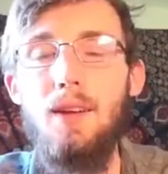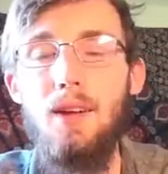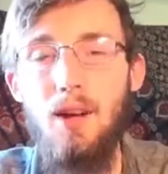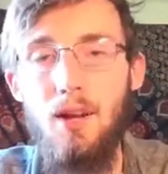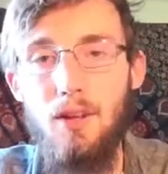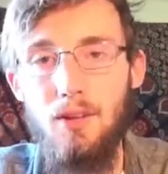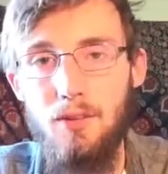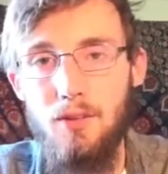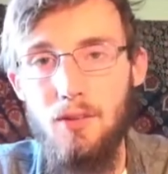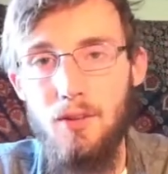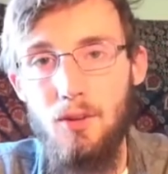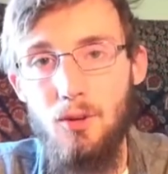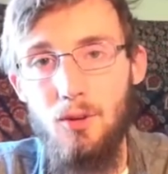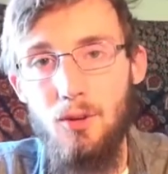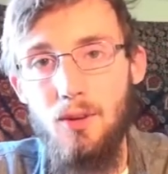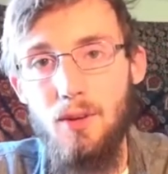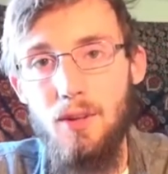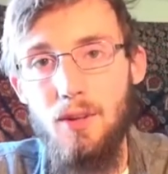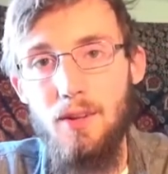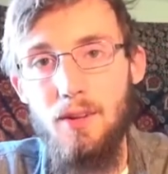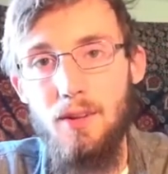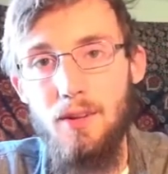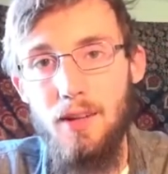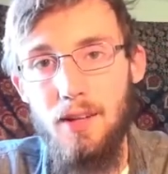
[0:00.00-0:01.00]
I'll see
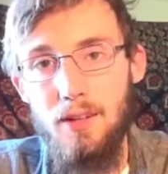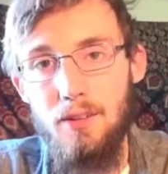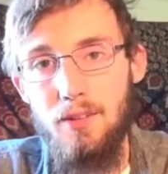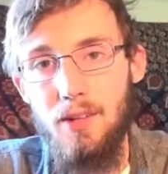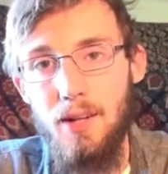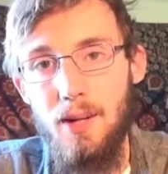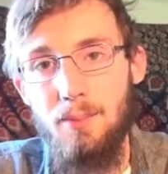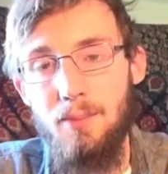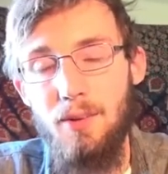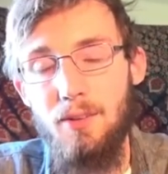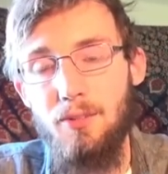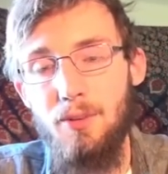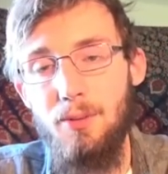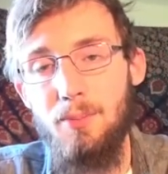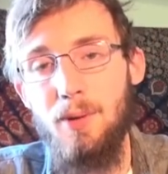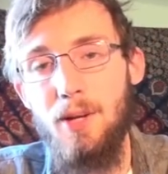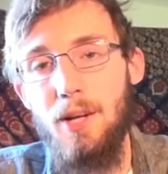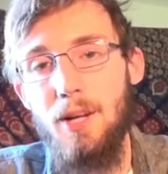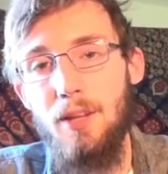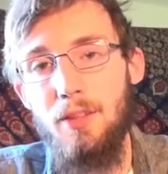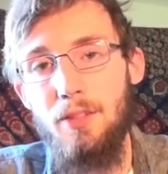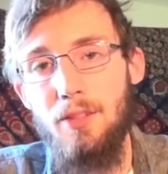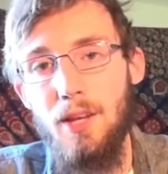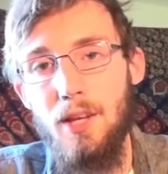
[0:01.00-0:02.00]
you next time,
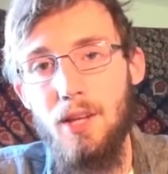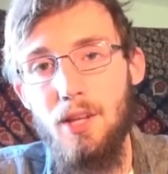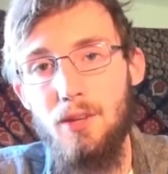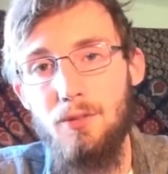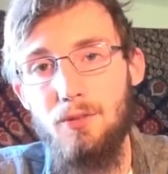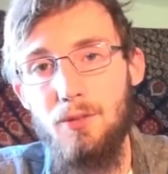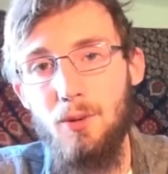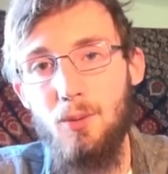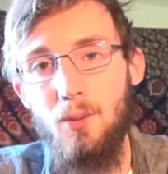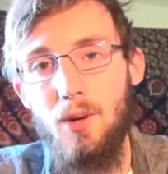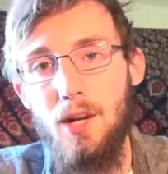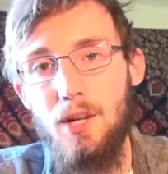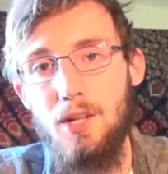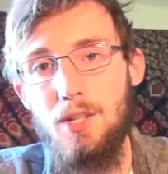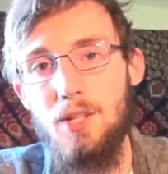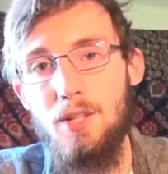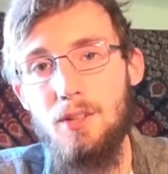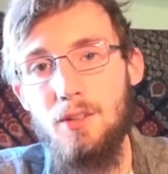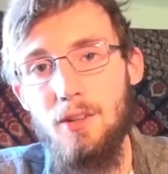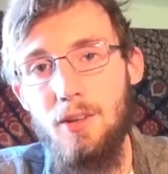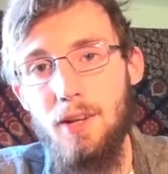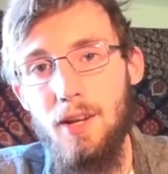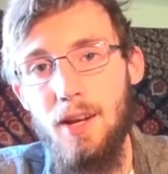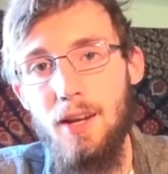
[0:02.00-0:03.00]
everybody. Thank you for
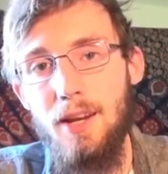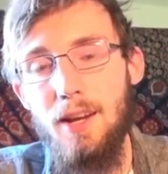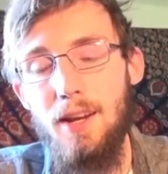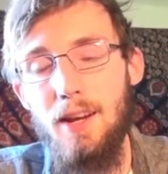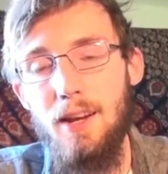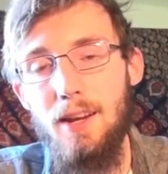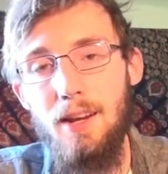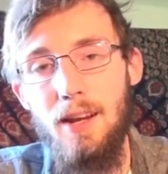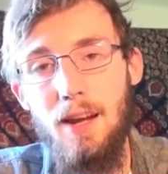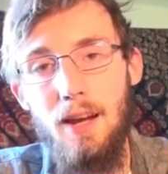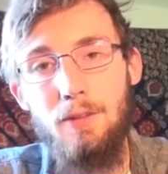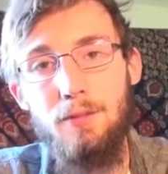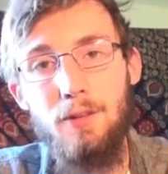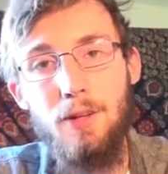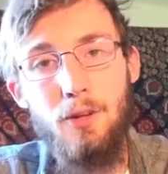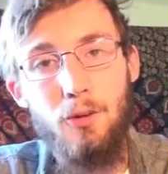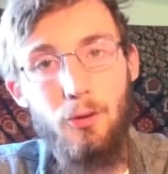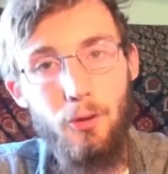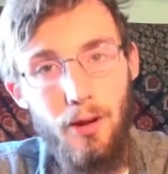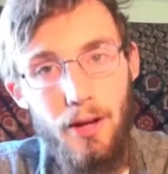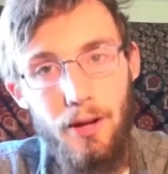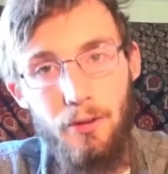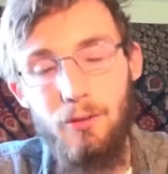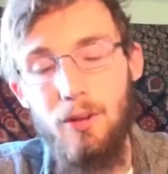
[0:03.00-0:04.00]
watching today, and have a
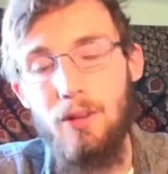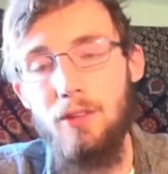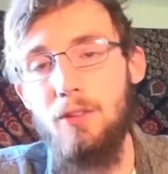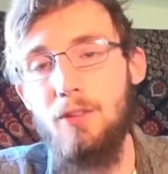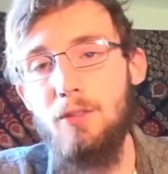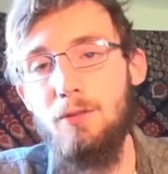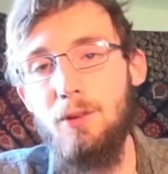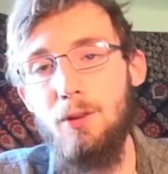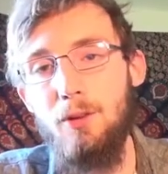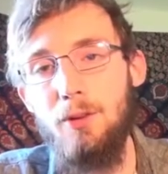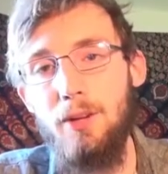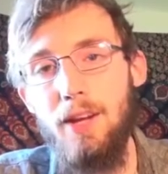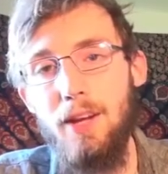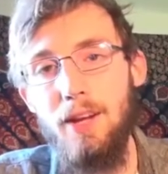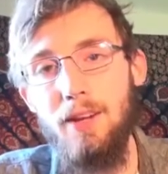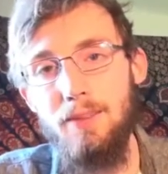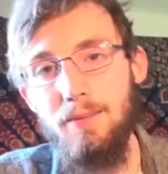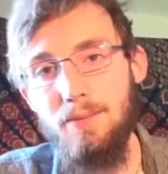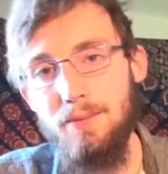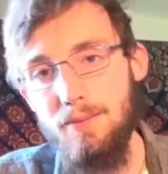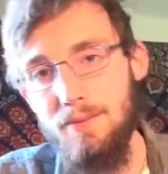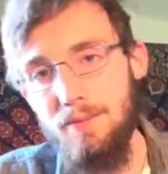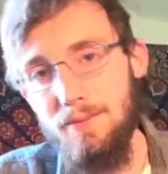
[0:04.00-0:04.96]
great rest of your day.